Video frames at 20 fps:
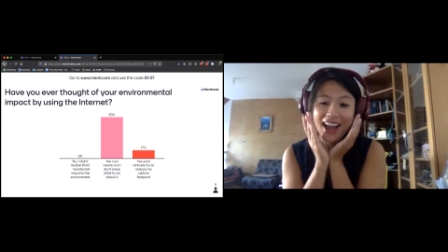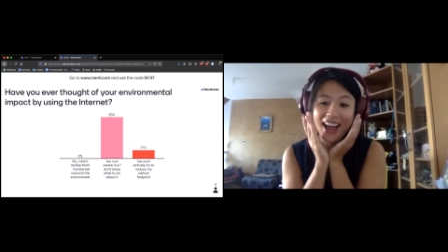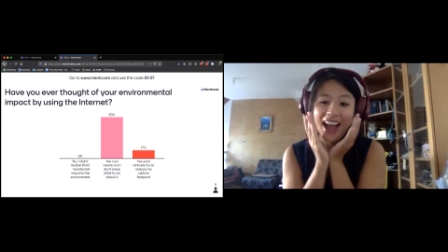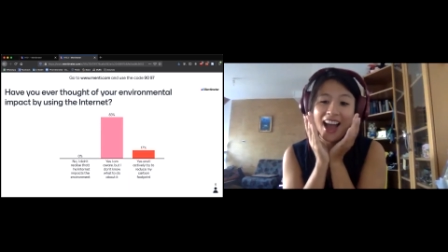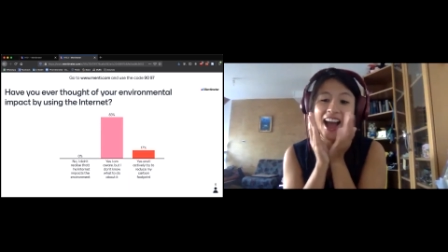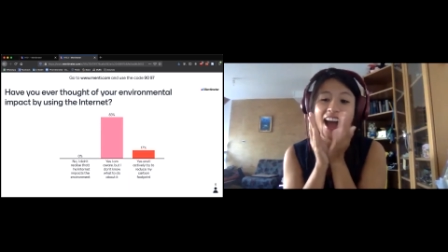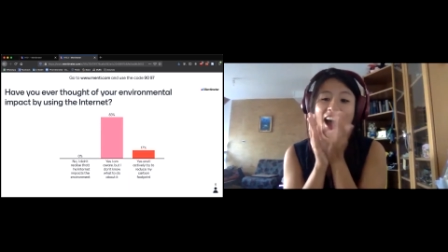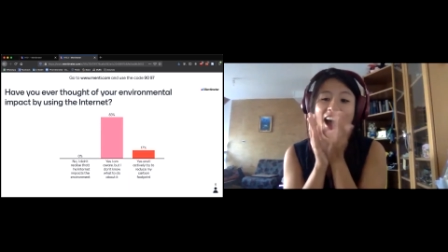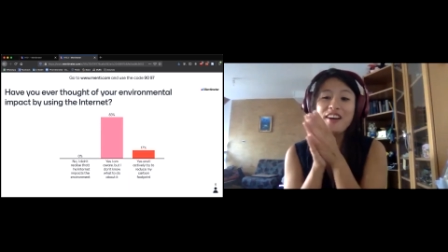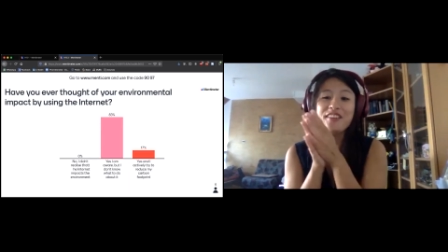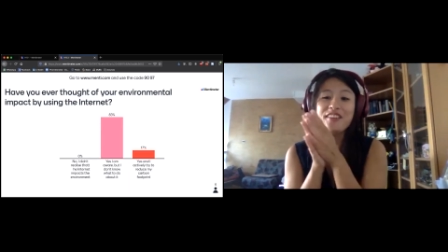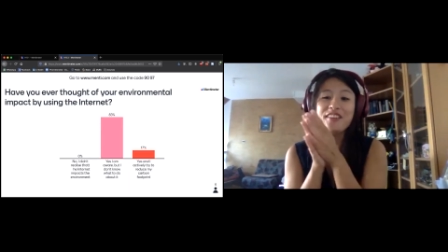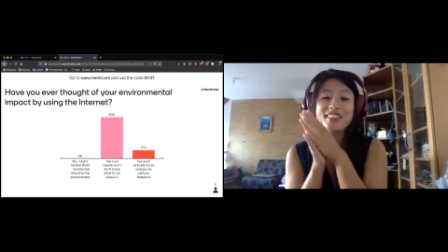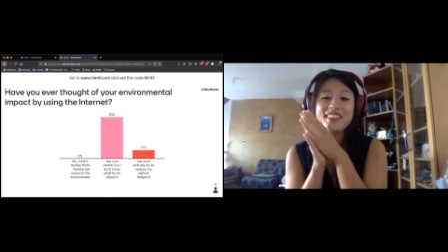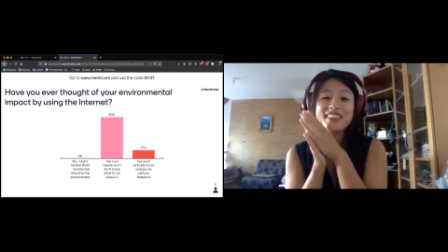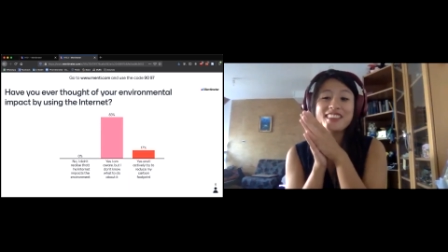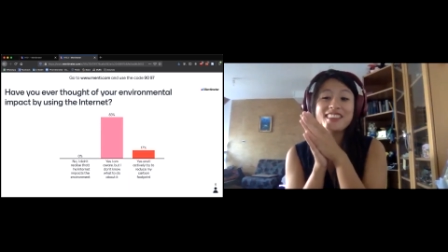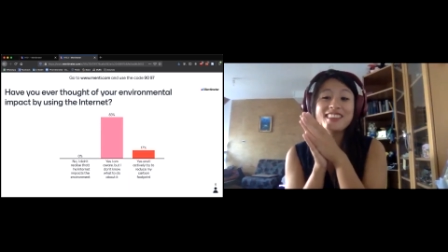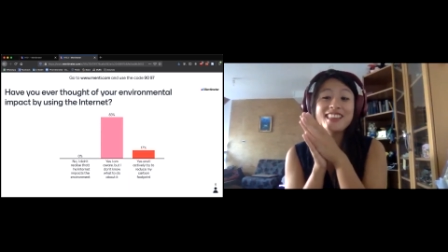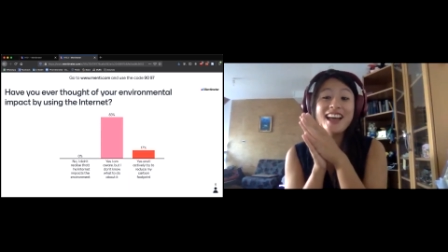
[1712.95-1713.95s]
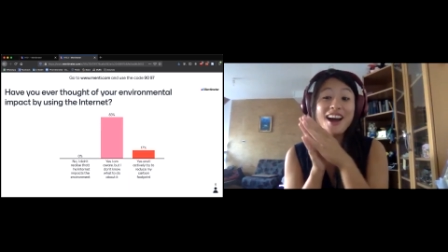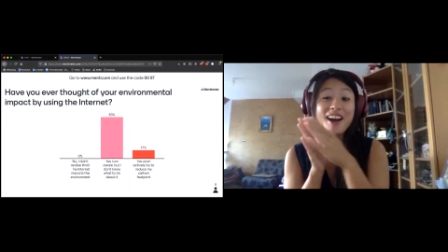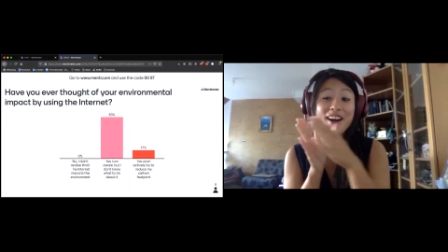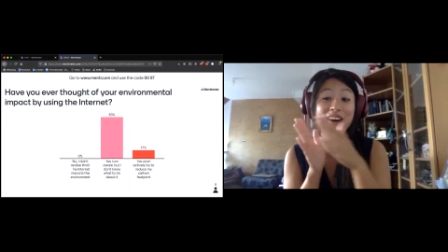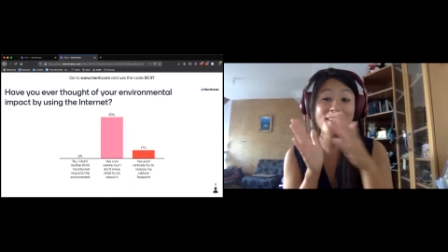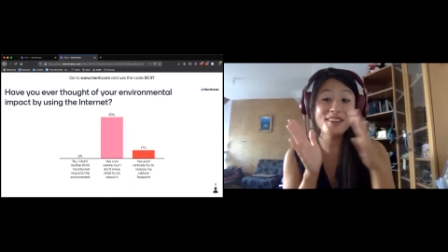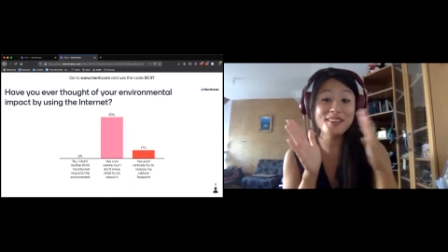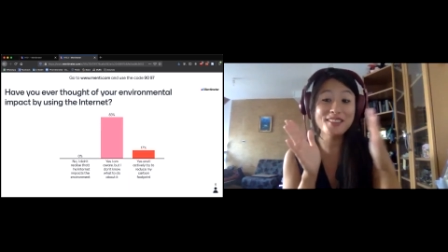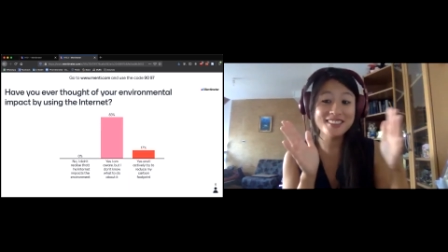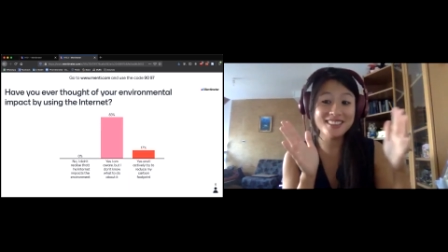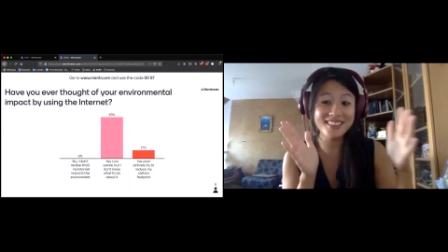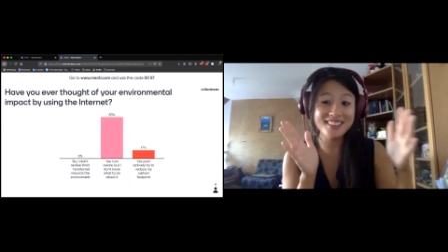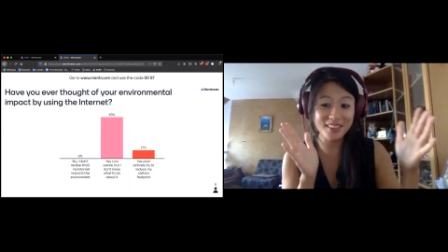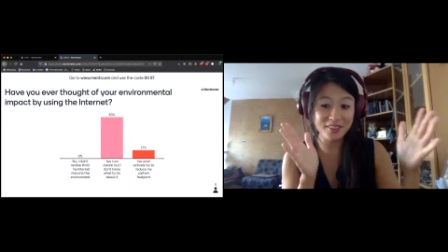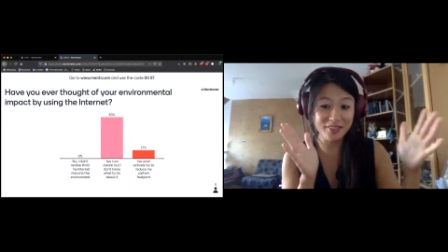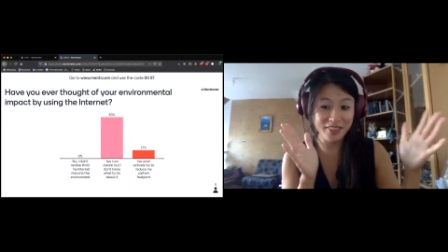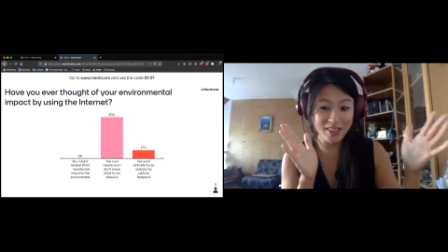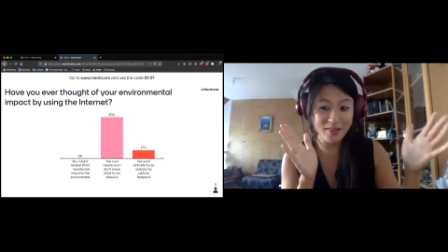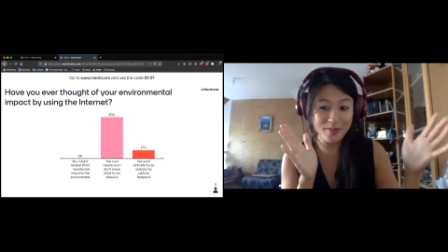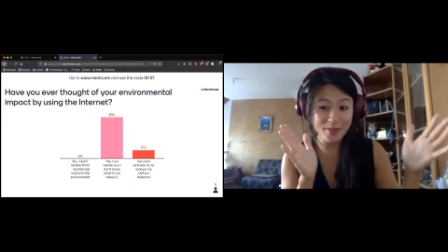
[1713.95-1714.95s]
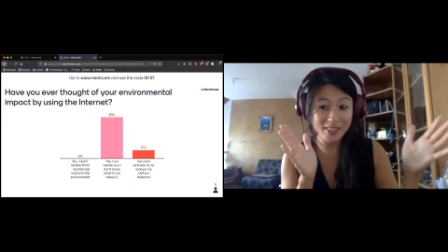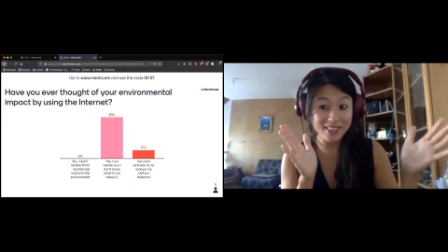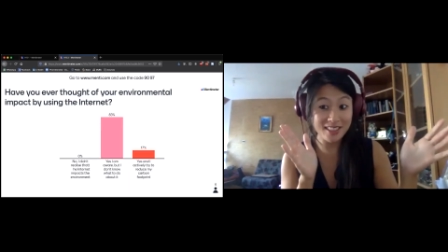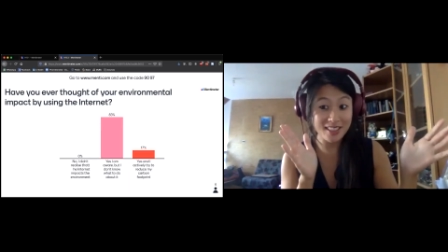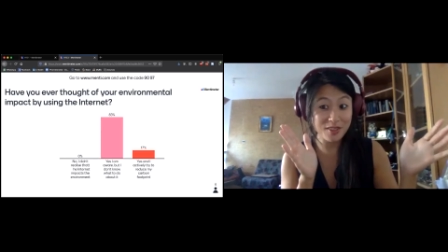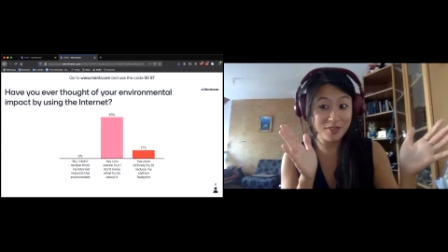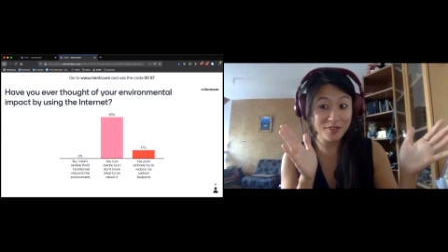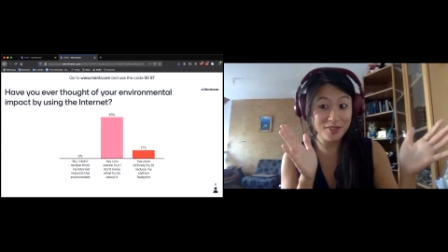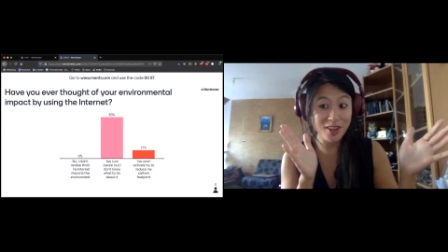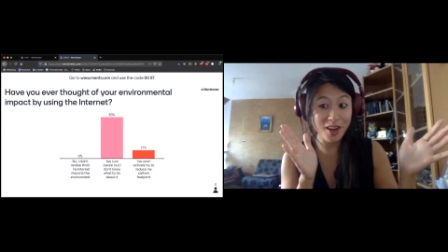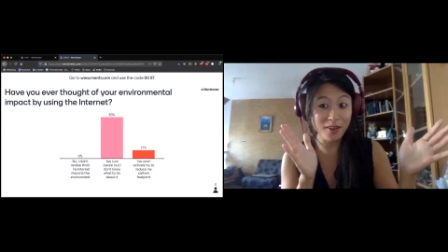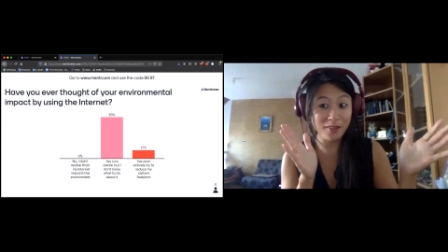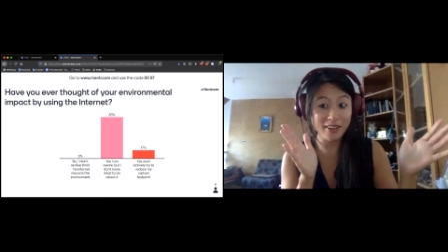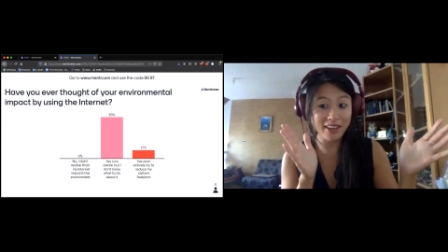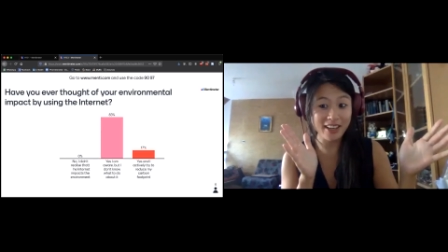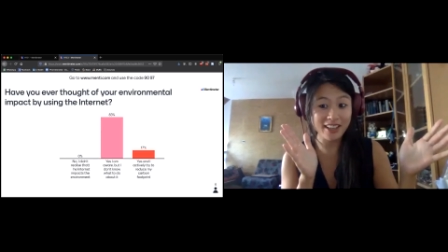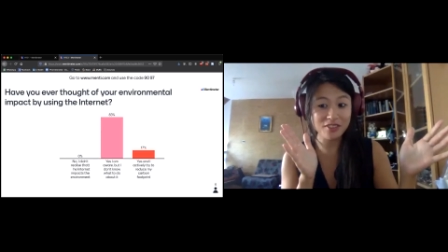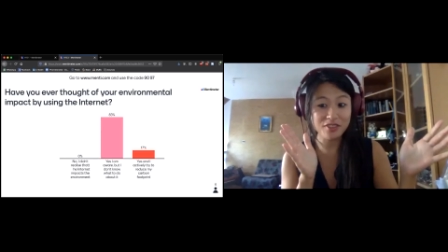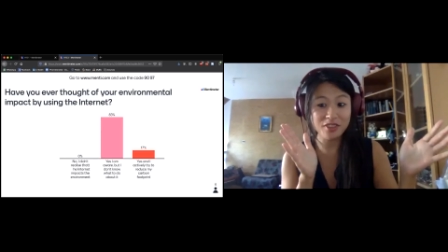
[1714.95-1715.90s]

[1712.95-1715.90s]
have thousands of emails that you've not read